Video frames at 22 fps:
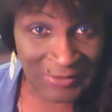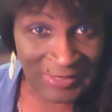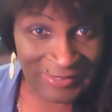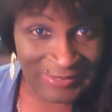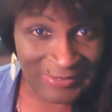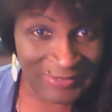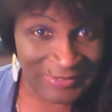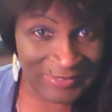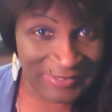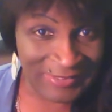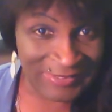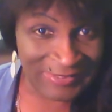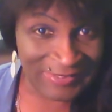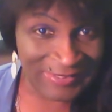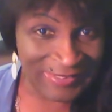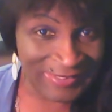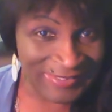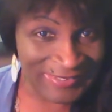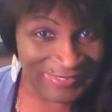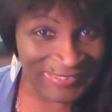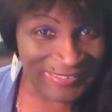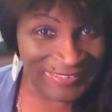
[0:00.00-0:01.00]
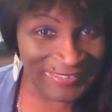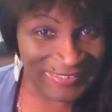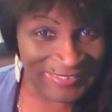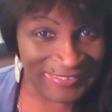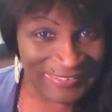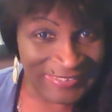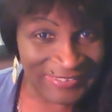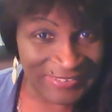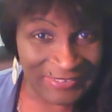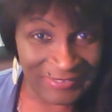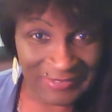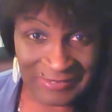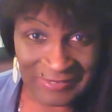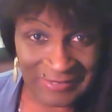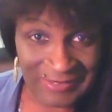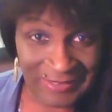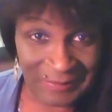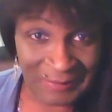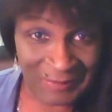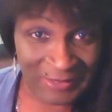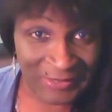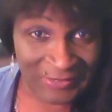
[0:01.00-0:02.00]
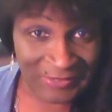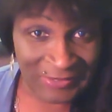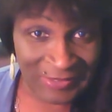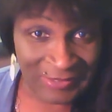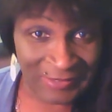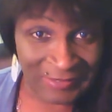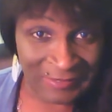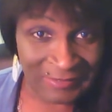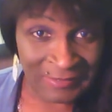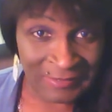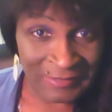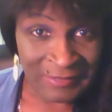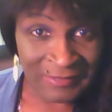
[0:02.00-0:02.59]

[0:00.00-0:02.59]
I could just like, just did my thing.